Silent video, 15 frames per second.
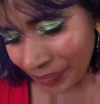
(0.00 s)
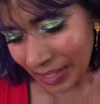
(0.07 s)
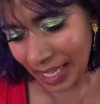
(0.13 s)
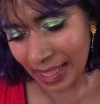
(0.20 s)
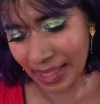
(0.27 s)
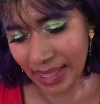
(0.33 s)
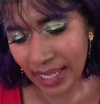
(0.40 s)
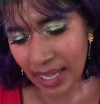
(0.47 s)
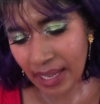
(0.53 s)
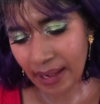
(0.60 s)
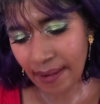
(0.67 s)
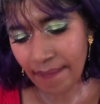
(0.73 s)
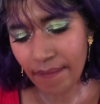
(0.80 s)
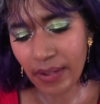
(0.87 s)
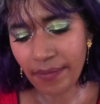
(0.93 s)
And
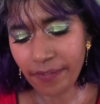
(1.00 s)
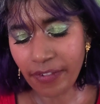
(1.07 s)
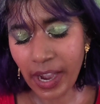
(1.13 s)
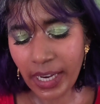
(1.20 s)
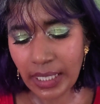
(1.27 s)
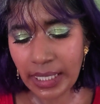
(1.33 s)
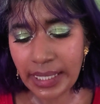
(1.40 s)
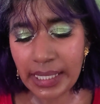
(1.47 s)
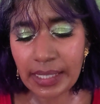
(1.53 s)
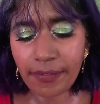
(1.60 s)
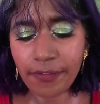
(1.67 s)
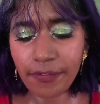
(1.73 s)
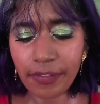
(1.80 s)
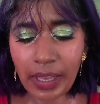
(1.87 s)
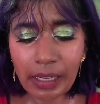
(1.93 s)
then finally is
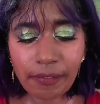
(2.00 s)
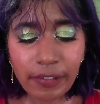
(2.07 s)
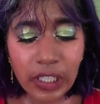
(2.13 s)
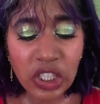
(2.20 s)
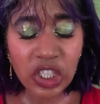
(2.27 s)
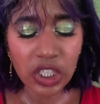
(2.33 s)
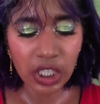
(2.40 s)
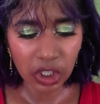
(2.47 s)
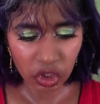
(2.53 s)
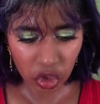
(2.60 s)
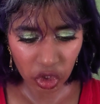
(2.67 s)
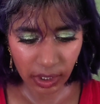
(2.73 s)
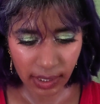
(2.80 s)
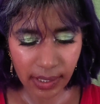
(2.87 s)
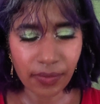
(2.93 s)
Velvet
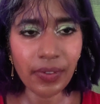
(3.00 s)
Duchess.